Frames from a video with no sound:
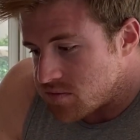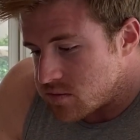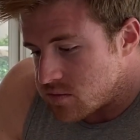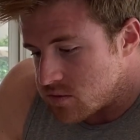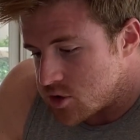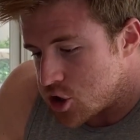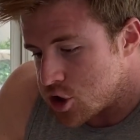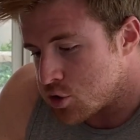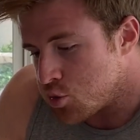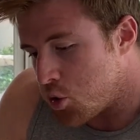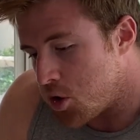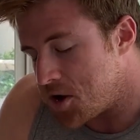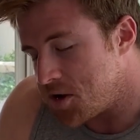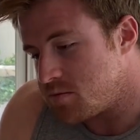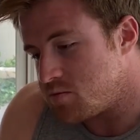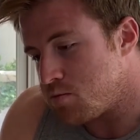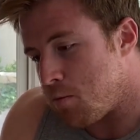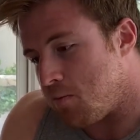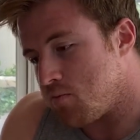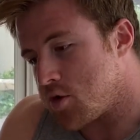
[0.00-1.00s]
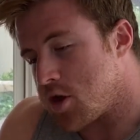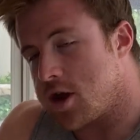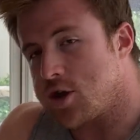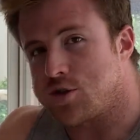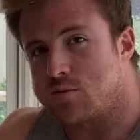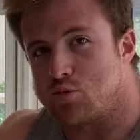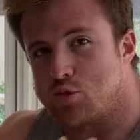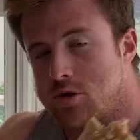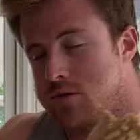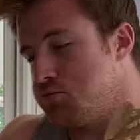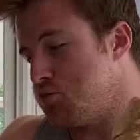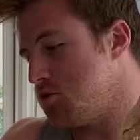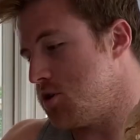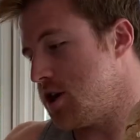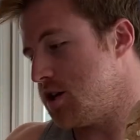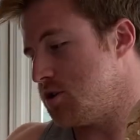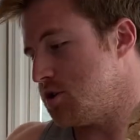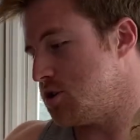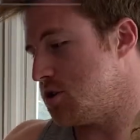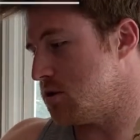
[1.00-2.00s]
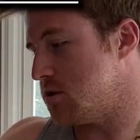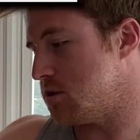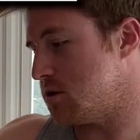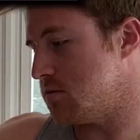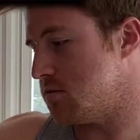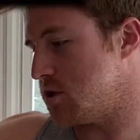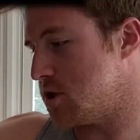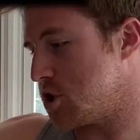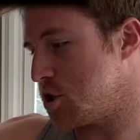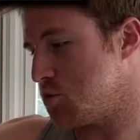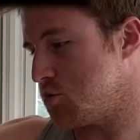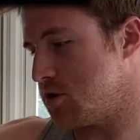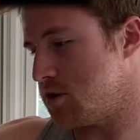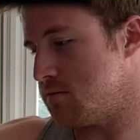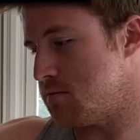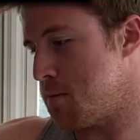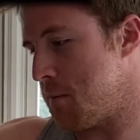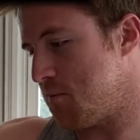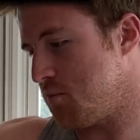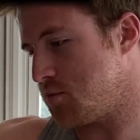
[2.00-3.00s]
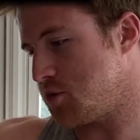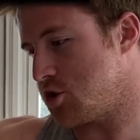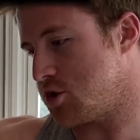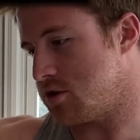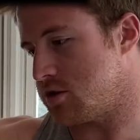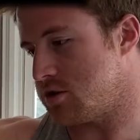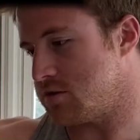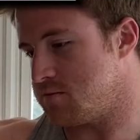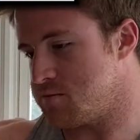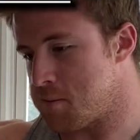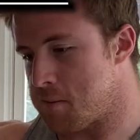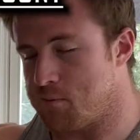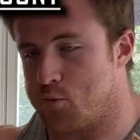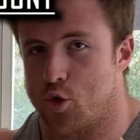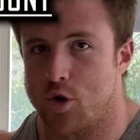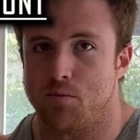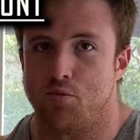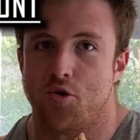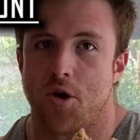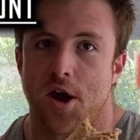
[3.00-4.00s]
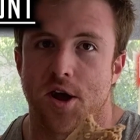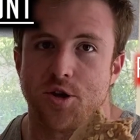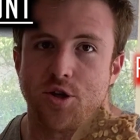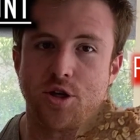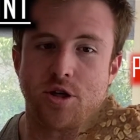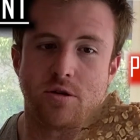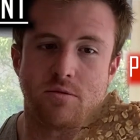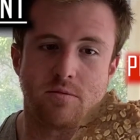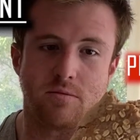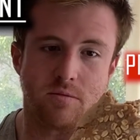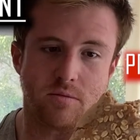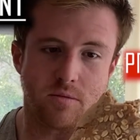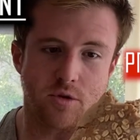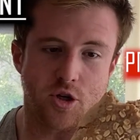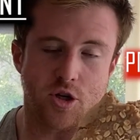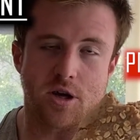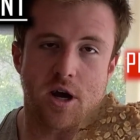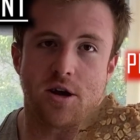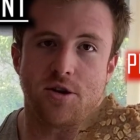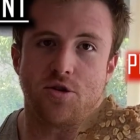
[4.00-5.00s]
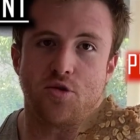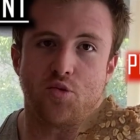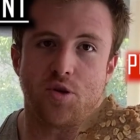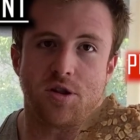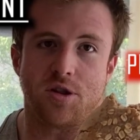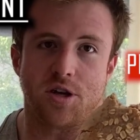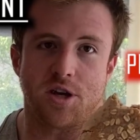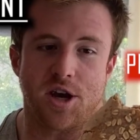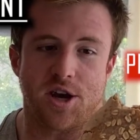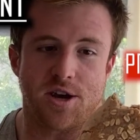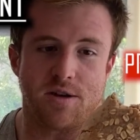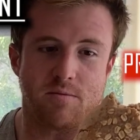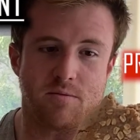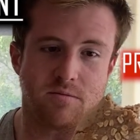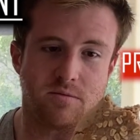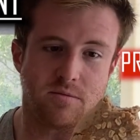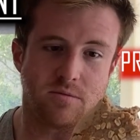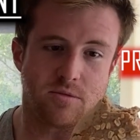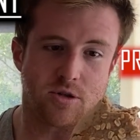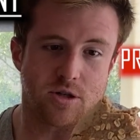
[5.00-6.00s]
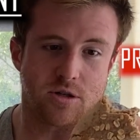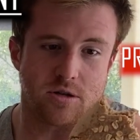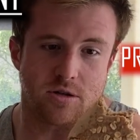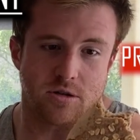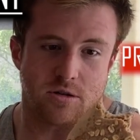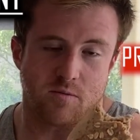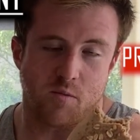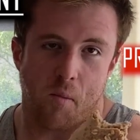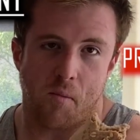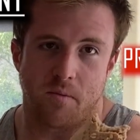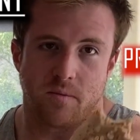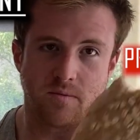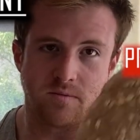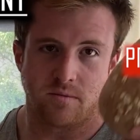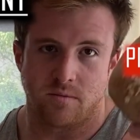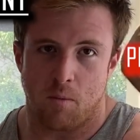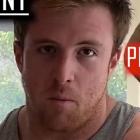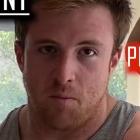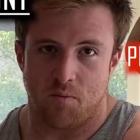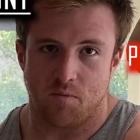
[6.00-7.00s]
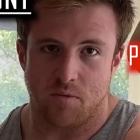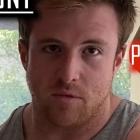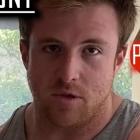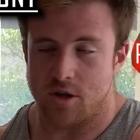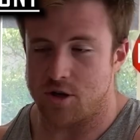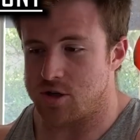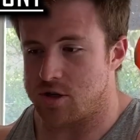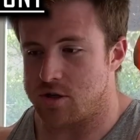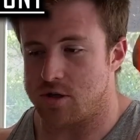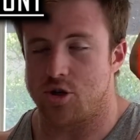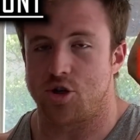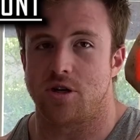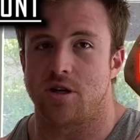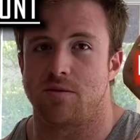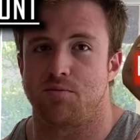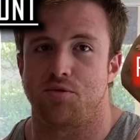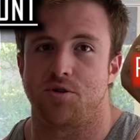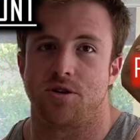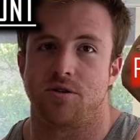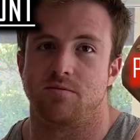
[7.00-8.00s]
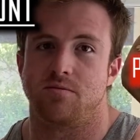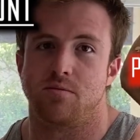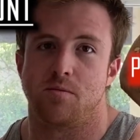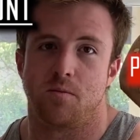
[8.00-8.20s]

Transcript: this one has more breads than this one. So more breads is how you win the game. So this is a champion.